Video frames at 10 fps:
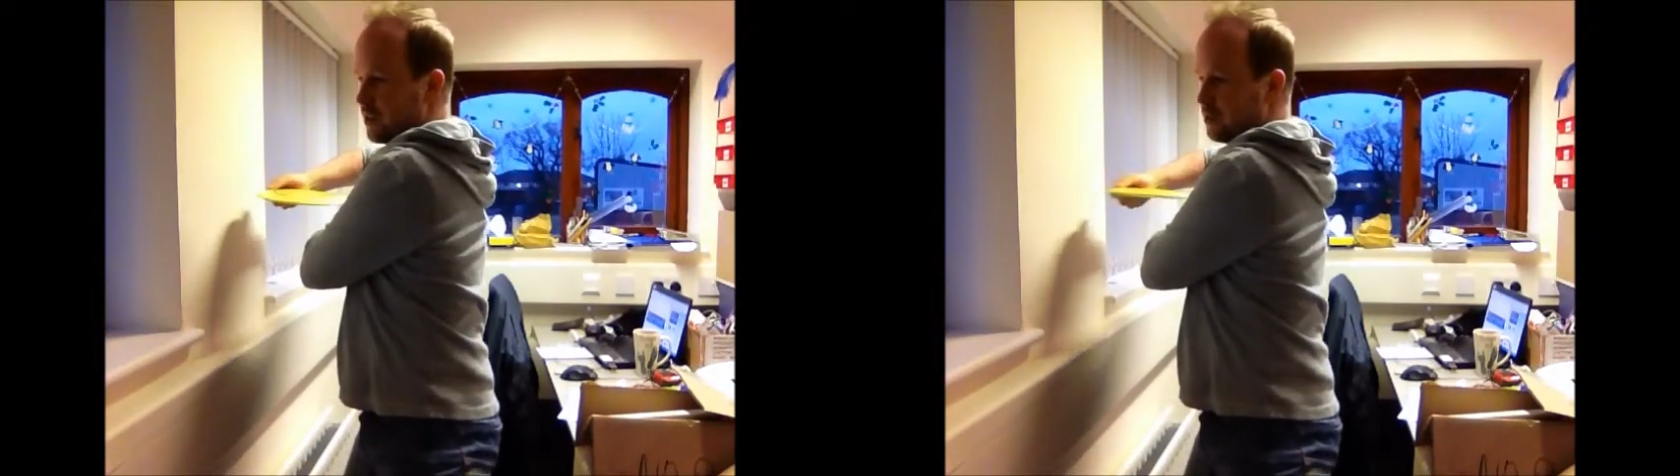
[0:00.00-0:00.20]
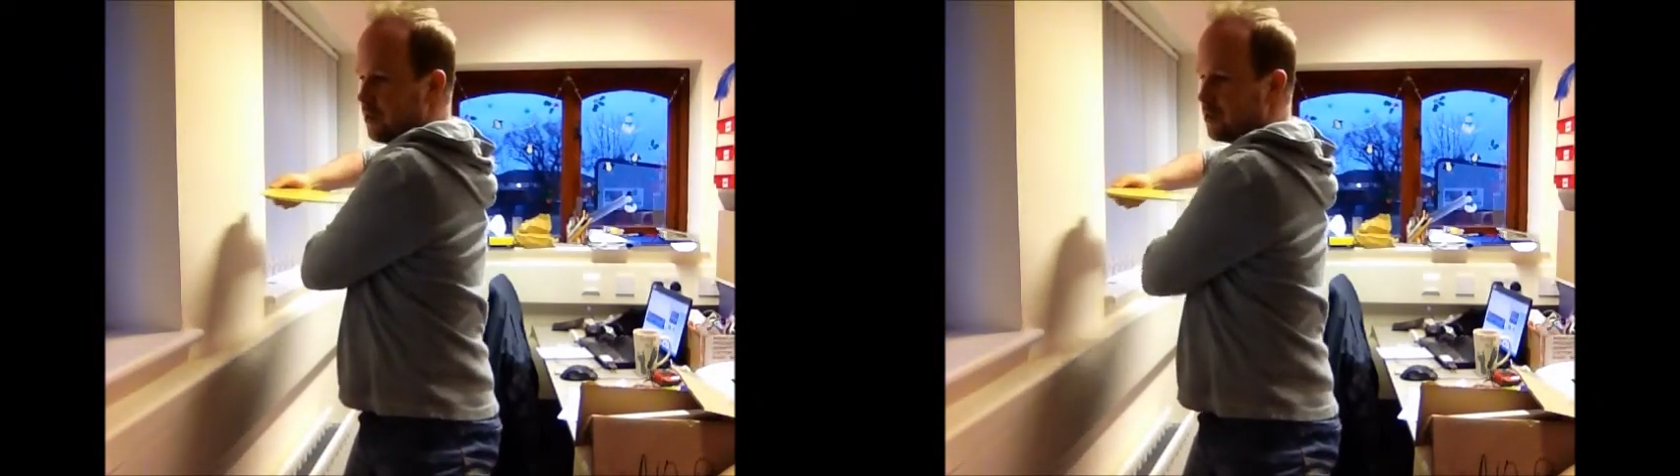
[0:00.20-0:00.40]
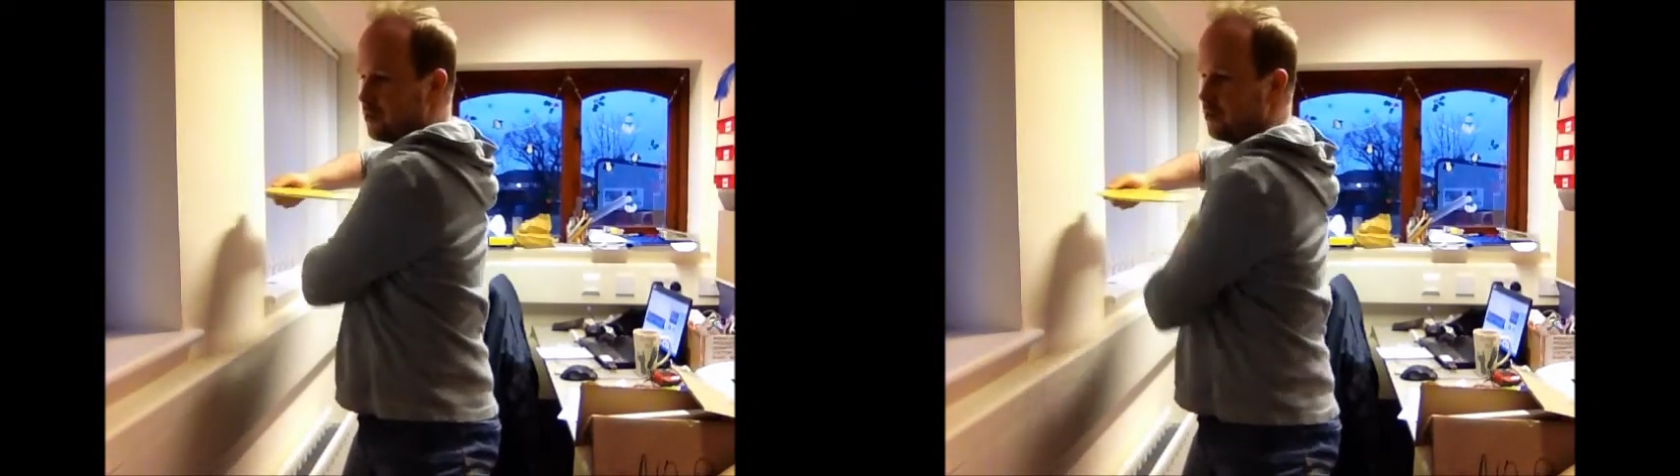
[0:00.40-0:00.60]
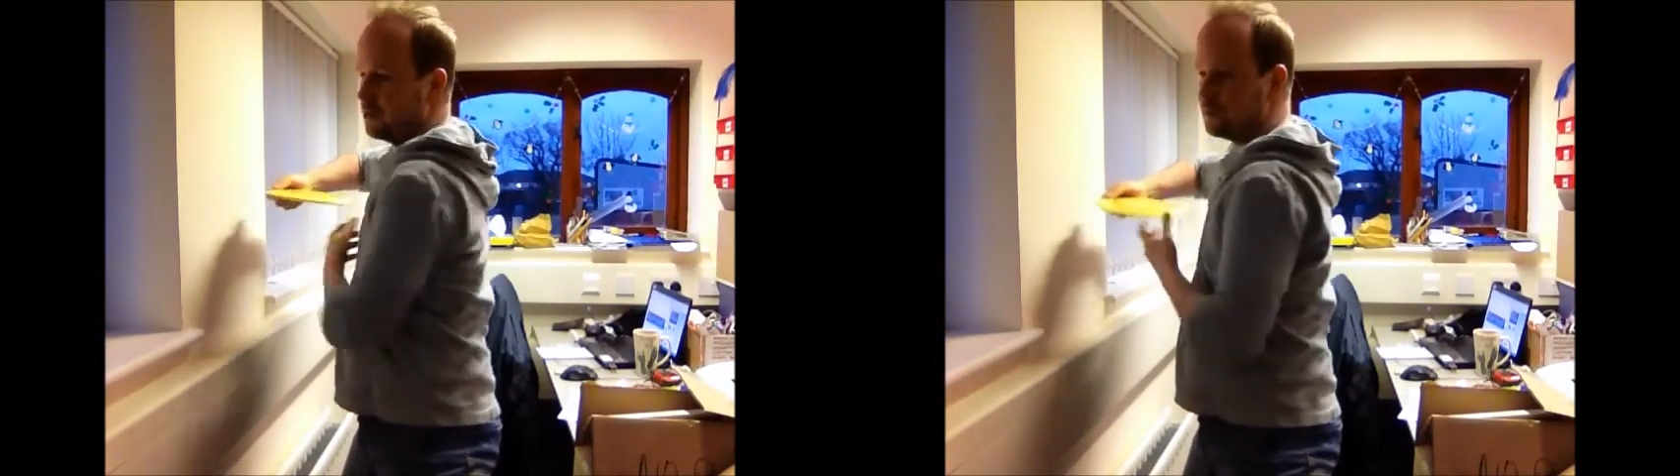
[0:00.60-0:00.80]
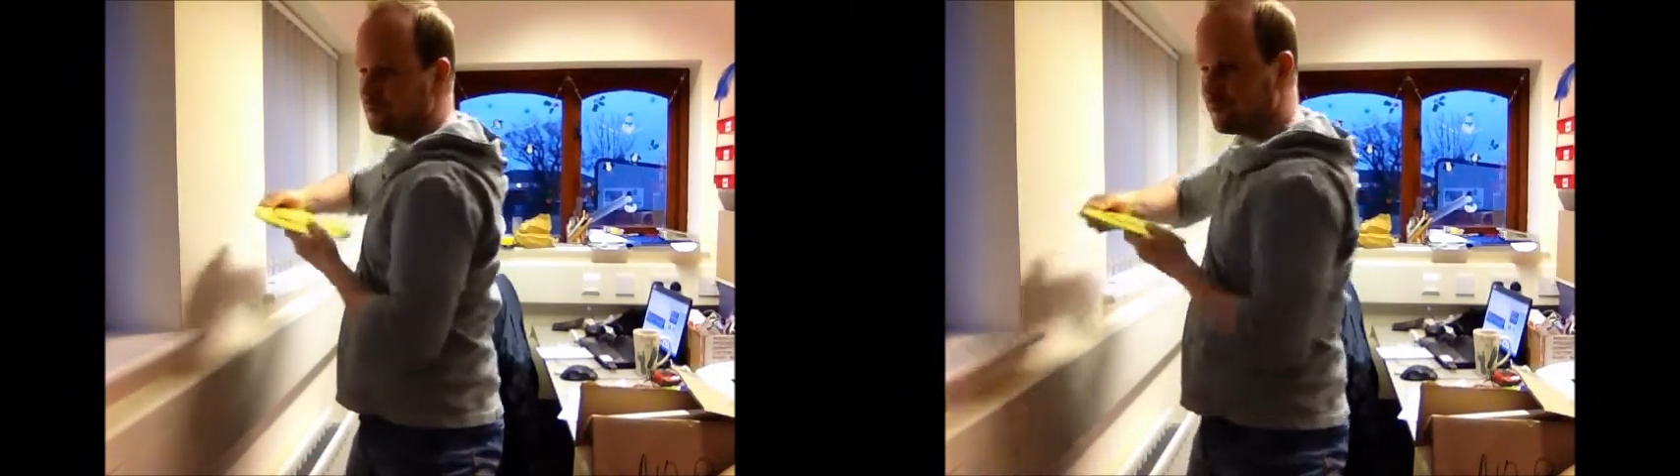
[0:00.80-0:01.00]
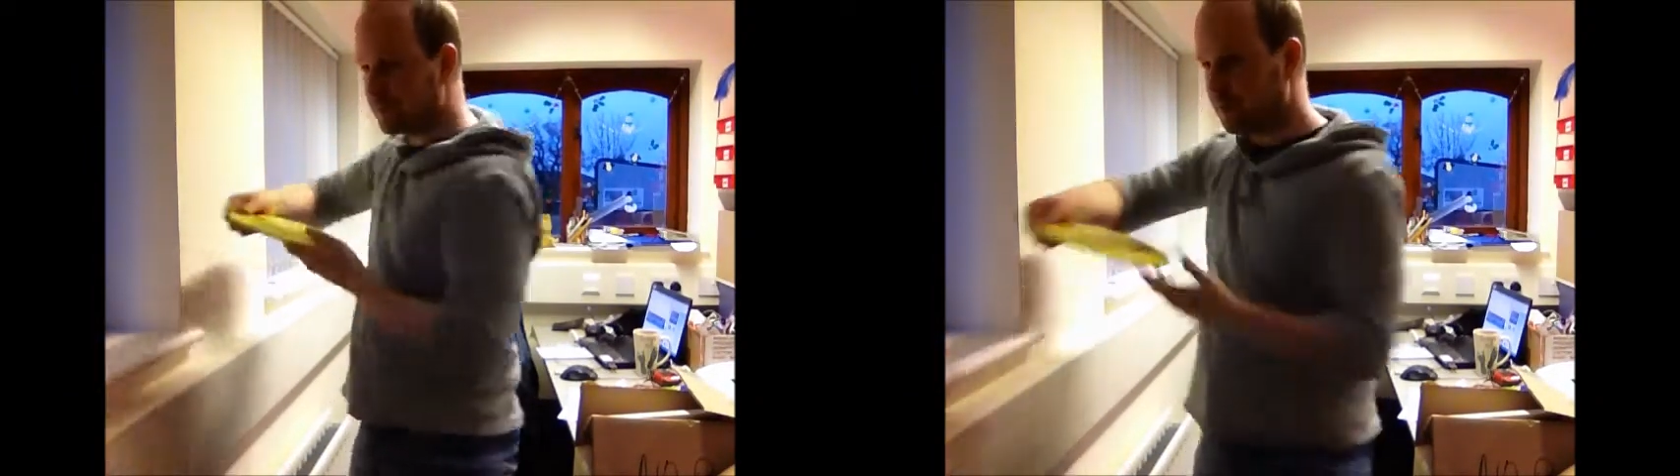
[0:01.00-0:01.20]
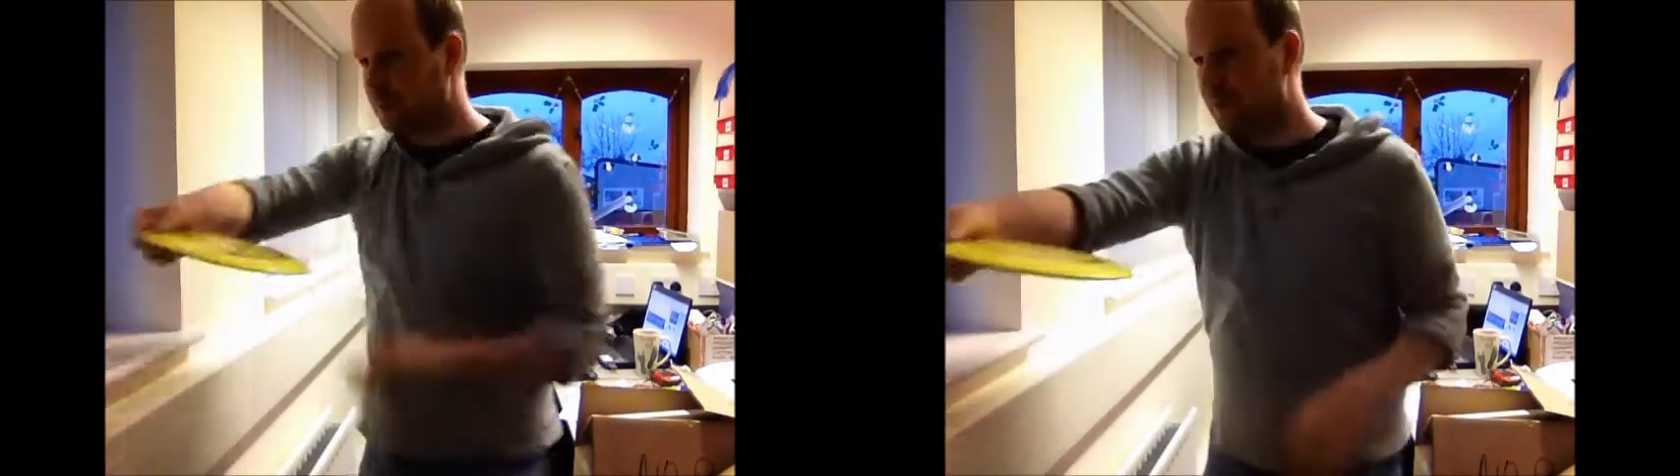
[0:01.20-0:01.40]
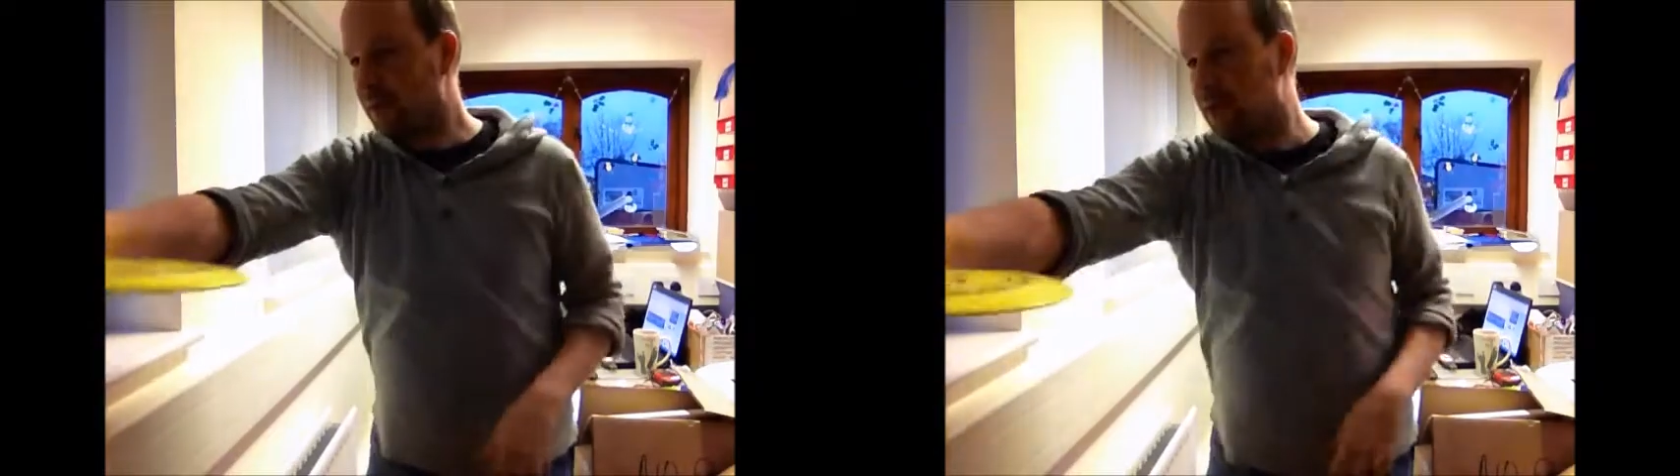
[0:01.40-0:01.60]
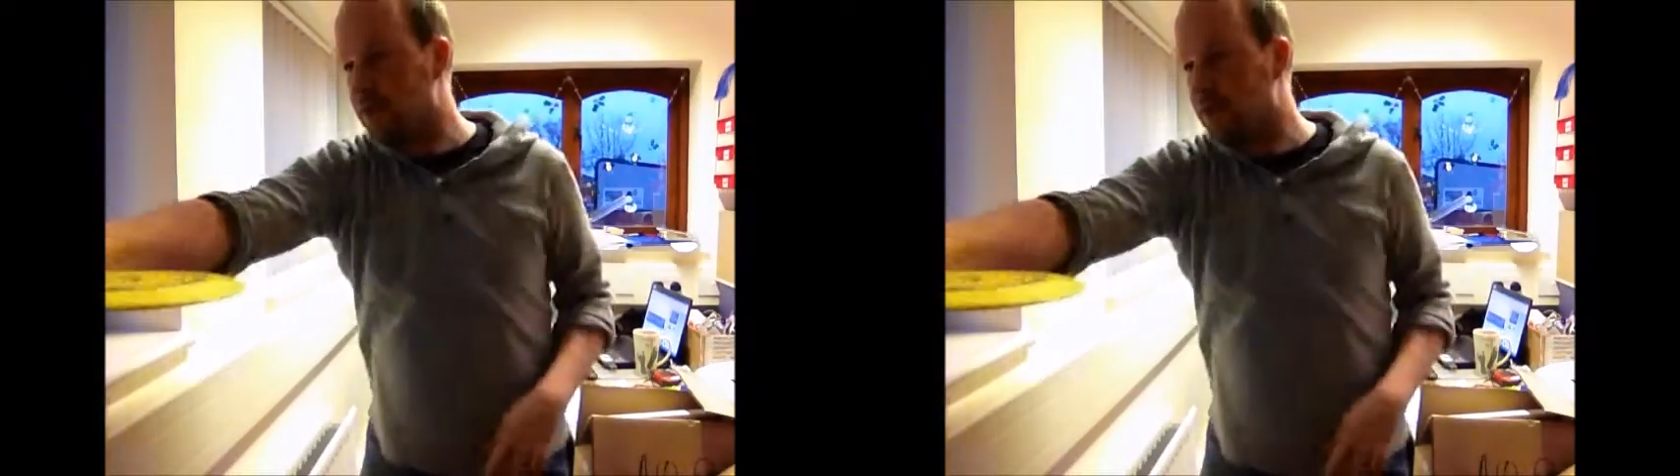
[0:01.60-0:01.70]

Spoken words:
possible. And